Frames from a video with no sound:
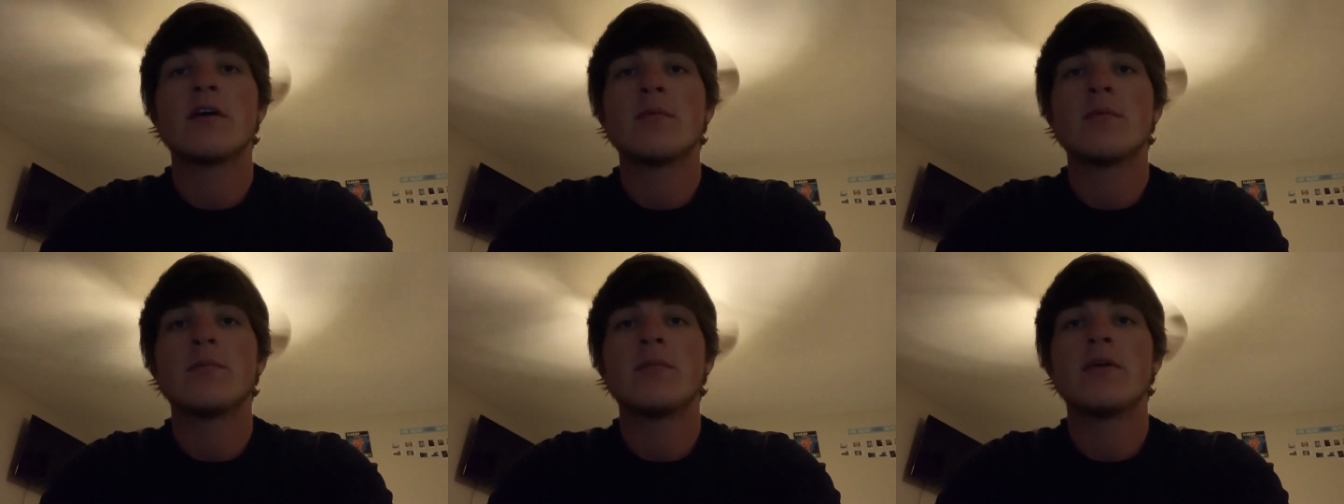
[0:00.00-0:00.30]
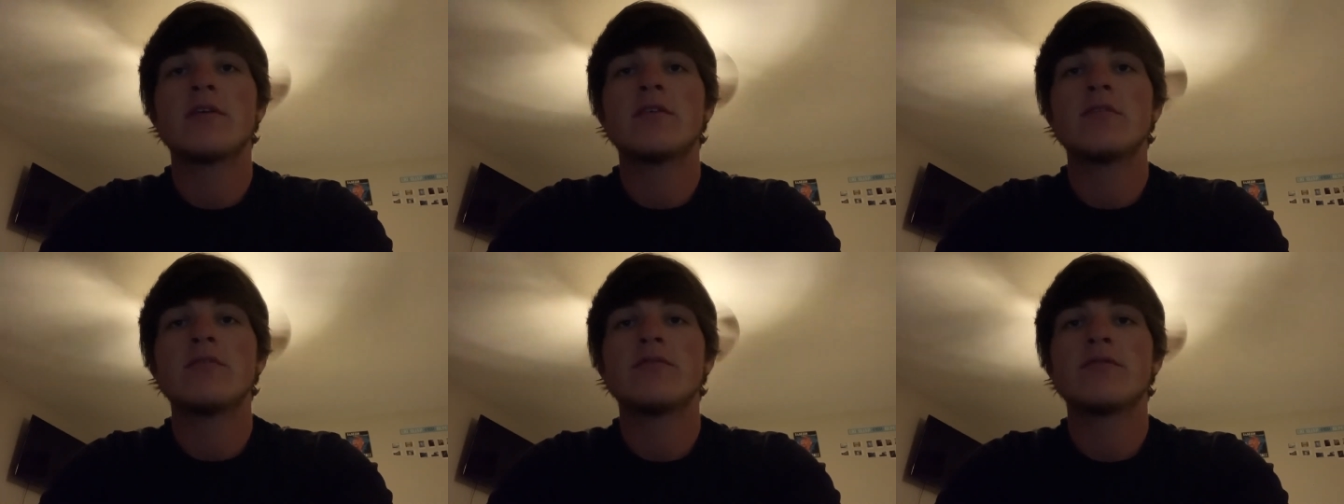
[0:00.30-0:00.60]

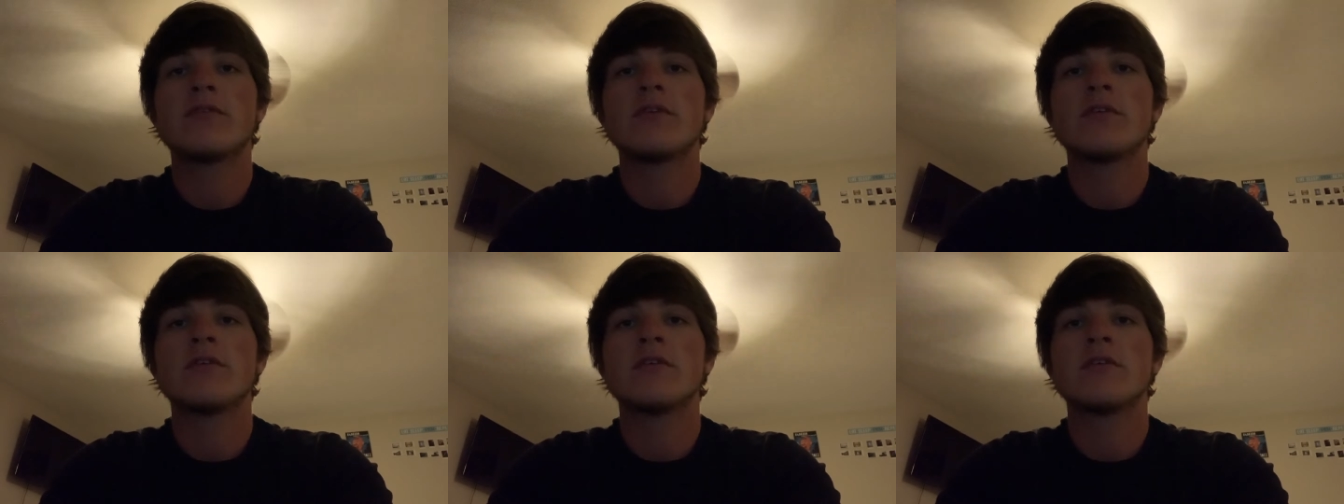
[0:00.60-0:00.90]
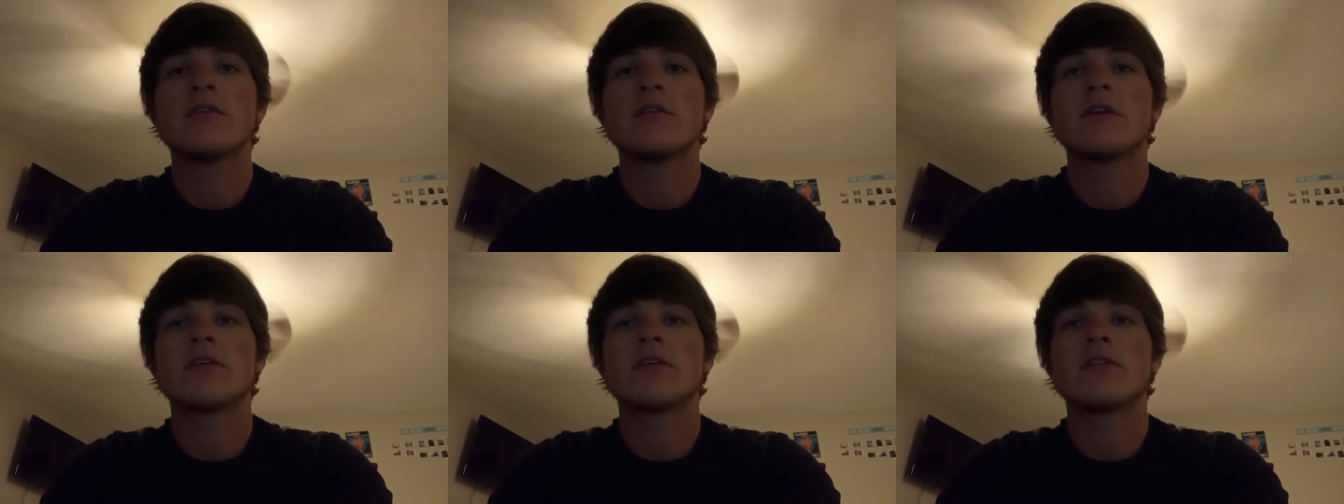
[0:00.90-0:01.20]
make you
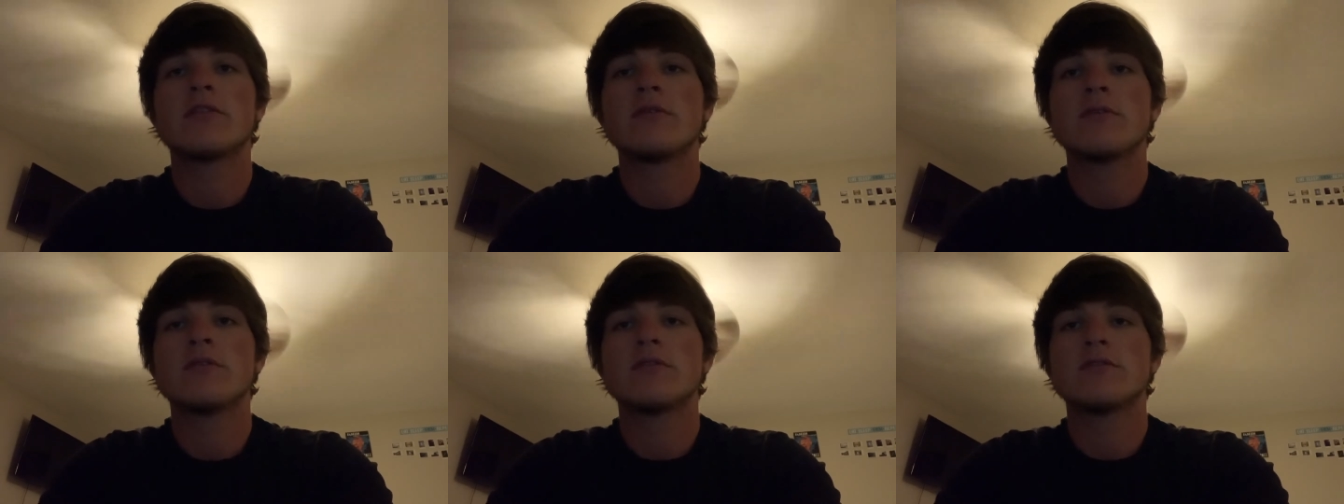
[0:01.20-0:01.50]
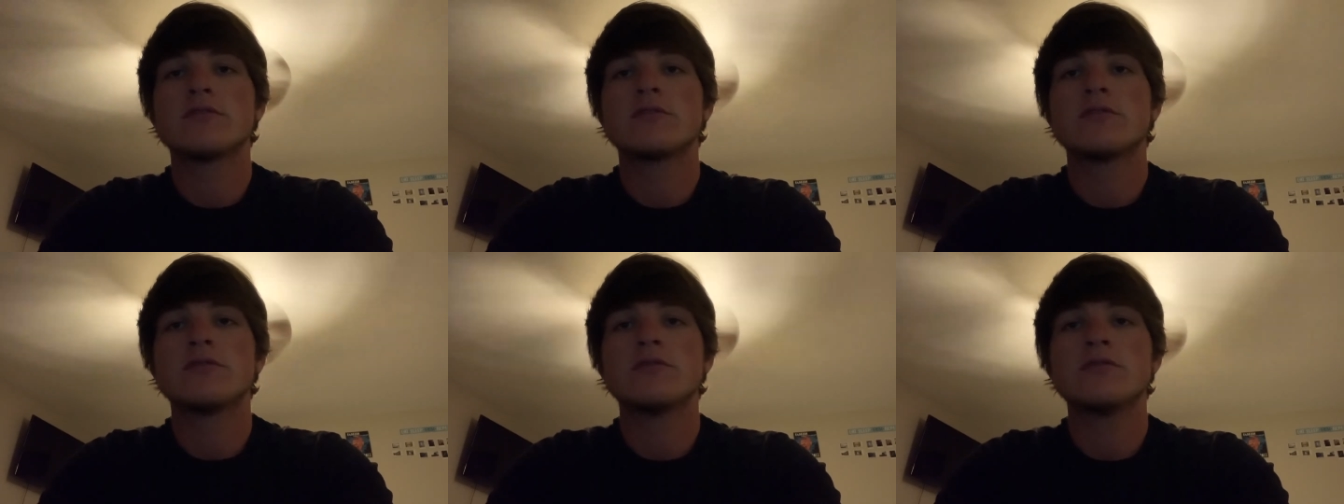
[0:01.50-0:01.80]
feel like you are in the
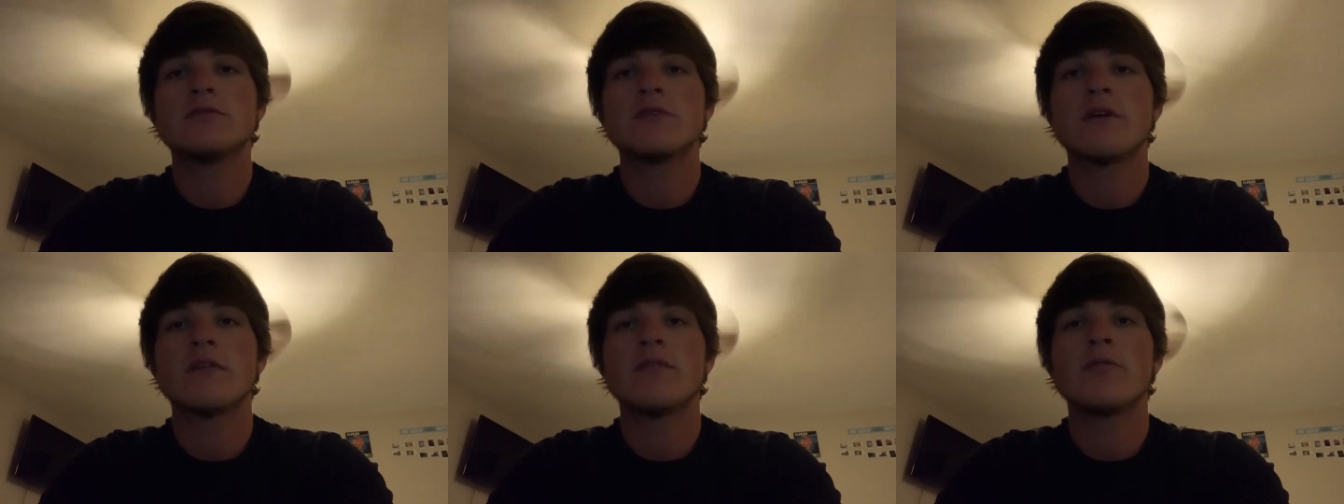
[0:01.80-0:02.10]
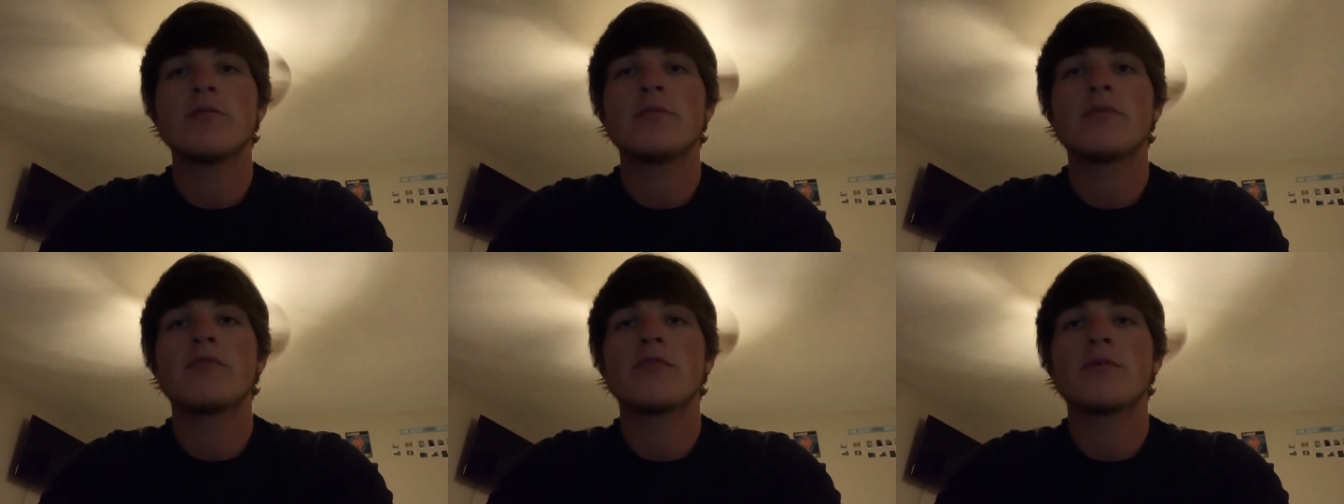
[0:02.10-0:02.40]
shoes of
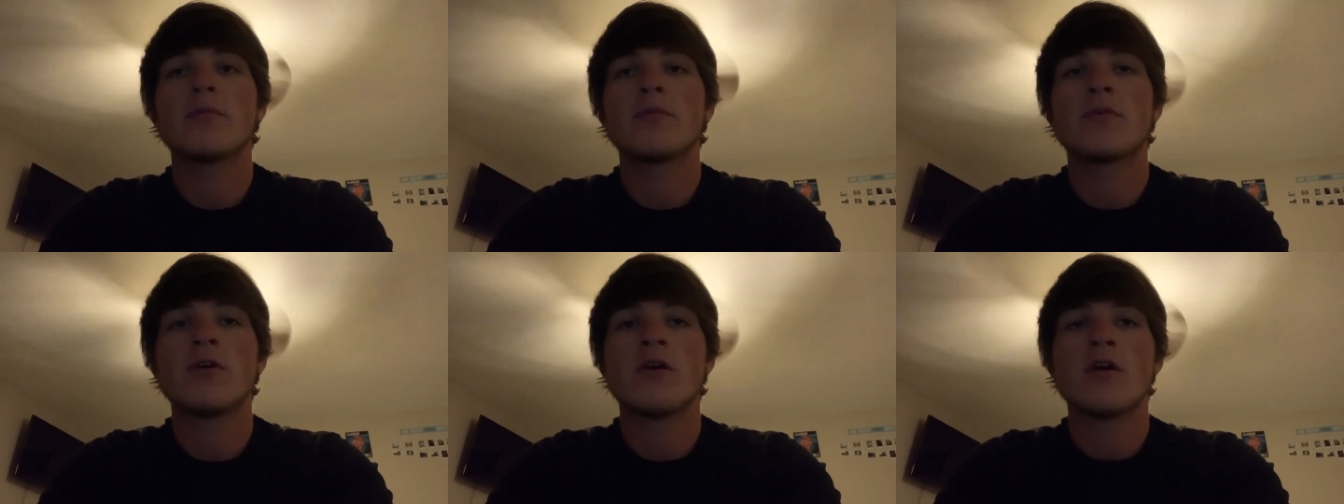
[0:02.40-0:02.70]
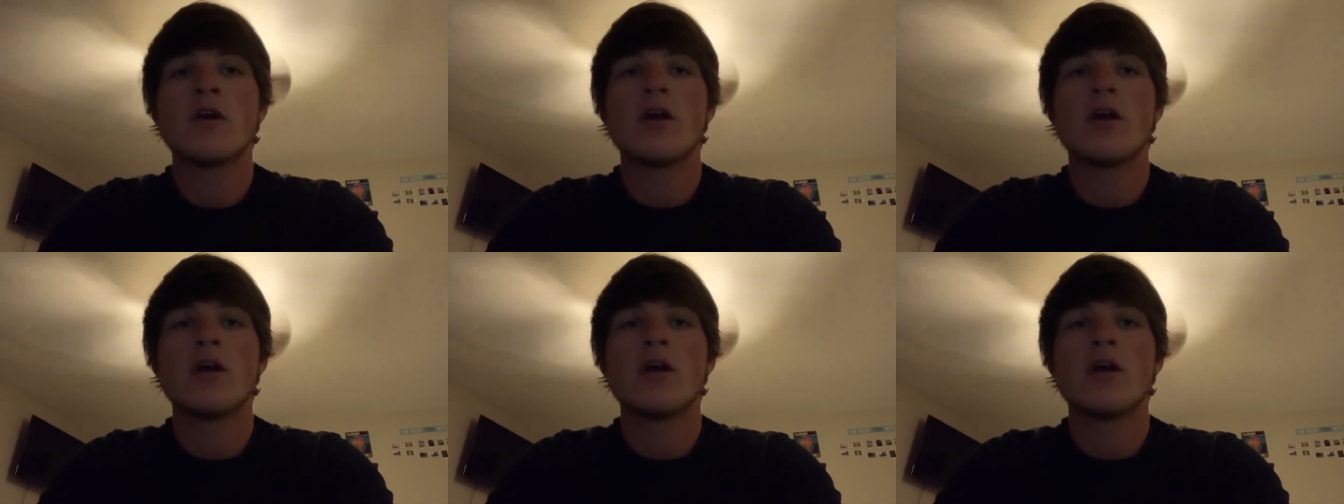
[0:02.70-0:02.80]
the performer